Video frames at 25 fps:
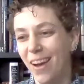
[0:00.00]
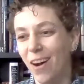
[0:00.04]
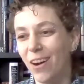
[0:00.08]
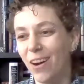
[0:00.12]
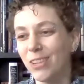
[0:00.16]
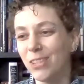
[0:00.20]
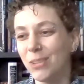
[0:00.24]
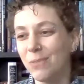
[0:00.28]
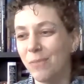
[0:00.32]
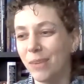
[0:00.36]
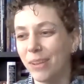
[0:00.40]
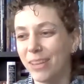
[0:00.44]

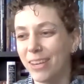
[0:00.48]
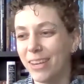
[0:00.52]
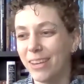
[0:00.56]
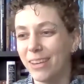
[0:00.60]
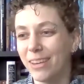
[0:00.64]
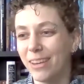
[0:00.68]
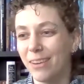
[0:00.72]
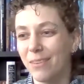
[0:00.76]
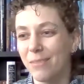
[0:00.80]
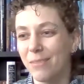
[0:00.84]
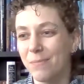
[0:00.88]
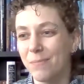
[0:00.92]

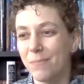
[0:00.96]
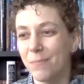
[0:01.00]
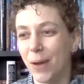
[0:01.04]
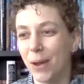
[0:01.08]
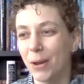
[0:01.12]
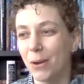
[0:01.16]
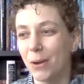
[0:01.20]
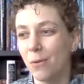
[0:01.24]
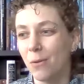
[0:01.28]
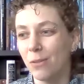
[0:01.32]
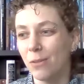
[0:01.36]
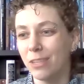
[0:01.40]
Ultimately,
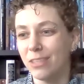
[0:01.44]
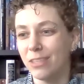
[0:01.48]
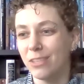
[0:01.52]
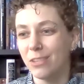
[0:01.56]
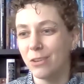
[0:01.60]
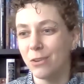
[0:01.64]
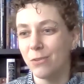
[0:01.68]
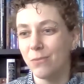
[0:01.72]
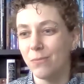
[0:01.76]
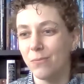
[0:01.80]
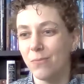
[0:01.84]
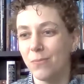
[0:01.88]
my goal is
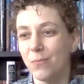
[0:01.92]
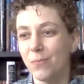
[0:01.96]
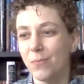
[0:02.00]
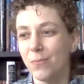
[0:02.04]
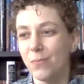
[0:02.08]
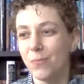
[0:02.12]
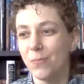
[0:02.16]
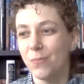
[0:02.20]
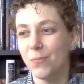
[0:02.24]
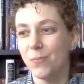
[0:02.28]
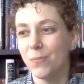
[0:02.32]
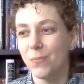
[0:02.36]
to
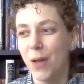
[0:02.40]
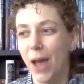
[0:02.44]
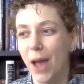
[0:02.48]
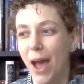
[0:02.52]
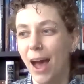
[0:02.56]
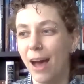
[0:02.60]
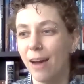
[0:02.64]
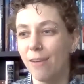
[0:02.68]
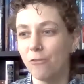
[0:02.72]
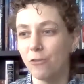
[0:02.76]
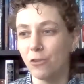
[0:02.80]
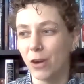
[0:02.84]

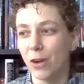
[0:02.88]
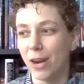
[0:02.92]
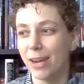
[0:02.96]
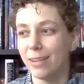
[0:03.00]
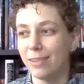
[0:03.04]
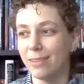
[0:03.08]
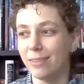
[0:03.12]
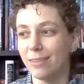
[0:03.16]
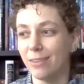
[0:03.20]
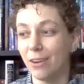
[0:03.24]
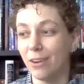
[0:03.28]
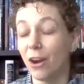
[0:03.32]
have
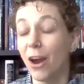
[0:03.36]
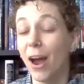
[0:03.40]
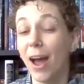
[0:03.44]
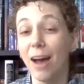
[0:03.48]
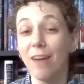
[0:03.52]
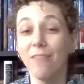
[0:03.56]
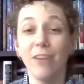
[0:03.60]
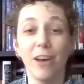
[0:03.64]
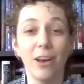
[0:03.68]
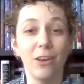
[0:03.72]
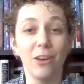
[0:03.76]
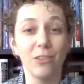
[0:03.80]

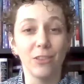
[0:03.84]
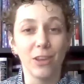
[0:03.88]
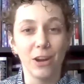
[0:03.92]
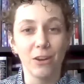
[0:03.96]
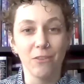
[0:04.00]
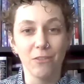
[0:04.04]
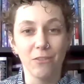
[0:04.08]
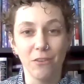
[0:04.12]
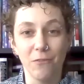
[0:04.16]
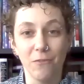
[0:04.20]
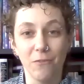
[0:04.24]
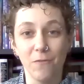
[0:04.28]
have
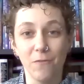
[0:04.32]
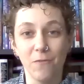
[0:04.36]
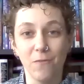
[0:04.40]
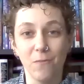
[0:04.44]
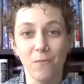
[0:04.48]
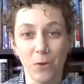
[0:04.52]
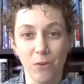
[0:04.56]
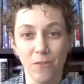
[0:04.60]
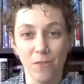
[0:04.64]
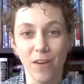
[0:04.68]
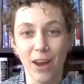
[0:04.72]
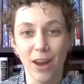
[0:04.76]
healthcare
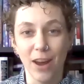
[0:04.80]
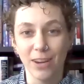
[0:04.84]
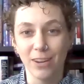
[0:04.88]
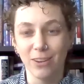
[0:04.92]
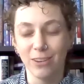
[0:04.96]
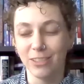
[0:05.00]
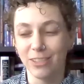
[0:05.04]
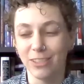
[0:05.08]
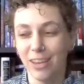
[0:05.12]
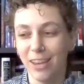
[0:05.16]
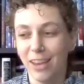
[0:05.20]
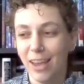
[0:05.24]

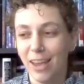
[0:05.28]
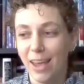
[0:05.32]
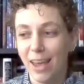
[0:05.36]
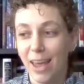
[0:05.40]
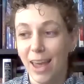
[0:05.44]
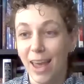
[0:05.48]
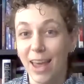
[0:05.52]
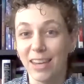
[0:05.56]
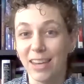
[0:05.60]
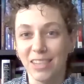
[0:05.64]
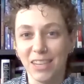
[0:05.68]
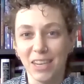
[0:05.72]
providers
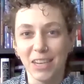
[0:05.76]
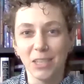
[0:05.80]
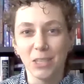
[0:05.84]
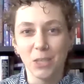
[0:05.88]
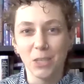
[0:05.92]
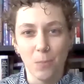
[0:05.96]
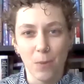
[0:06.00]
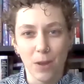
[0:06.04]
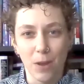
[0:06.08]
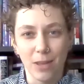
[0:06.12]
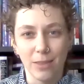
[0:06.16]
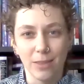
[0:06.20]

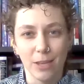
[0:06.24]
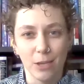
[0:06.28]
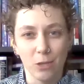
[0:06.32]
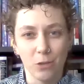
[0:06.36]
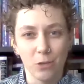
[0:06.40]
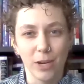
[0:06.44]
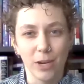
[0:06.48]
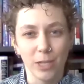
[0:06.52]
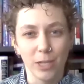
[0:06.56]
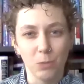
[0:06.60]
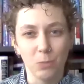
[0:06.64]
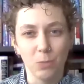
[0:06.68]
anticipate that
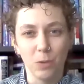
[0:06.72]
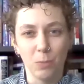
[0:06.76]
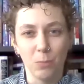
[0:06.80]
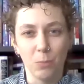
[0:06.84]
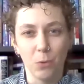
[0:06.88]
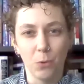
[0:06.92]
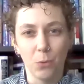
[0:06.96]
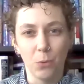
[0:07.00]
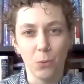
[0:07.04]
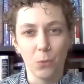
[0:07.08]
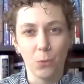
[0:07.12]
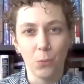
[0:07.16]
trans
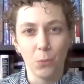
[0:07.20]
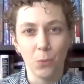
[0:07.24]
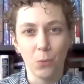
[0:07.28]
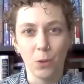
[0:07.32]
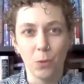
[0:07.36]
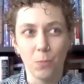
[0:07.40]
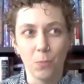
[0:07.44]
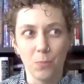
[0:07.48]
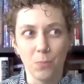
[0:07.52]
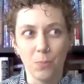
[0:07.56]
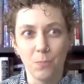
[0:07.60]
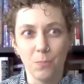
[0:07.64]
people
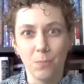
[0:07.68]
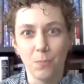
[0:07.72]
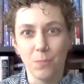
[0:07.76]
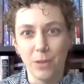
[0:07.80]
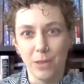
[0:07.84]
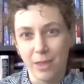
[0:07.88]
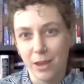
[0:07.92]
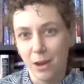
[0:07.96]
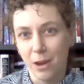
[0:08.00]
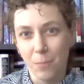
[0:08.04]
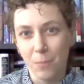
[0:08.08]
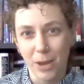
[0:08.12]
will
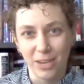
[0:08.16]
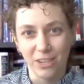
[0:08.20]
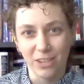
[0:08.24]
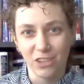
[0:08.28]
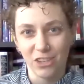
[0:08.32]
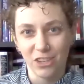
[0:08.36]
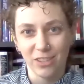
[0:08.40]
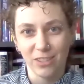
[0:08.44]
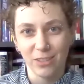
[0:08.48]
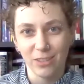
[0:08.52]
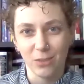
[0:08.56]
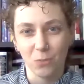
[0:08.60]
be their
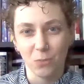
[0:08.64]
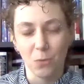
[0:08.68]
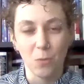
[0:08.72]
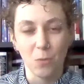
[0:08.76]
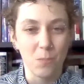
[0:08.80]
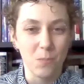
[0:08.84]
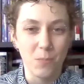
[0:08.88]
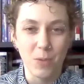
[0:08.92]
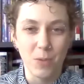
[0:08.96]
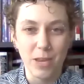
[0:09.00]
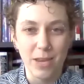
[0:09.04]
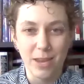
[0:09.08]
patients,
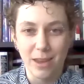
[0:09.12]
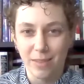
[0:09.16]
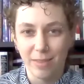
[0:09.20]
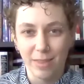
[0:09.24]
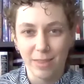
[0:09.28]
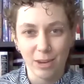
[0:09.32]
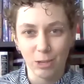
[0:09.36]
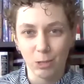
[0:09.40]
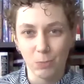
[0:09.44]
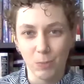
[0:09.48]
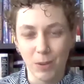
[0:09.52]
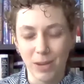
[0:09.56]
will be in
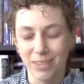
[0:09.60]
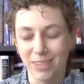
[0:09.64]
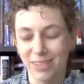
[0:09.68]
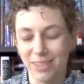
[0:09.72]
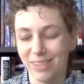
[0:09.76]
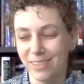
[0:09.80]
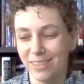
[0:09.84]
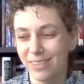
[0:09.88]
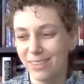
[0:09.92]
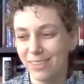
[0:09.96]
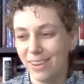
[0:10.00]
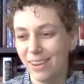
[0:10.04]
their
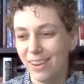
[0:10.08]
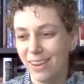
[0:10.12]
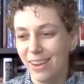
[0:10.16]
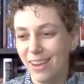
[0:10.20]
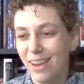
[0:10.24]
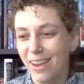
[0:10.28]
spaces.